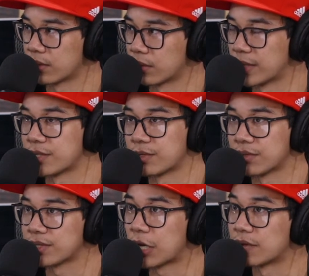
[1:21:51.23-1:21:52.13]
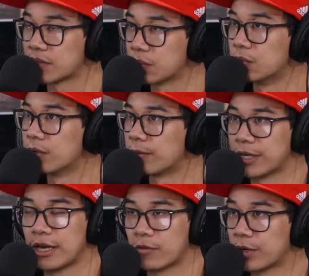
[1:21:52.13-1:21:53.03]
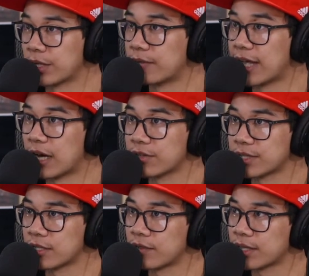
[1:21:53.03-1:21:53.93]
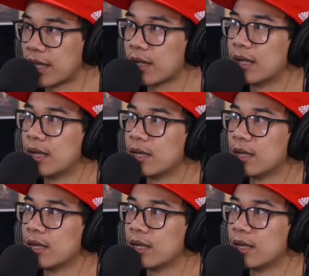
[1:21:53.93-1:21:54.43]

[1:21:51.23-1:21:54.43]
or why she was so scared of school and why never want to leave the house and stuff like that.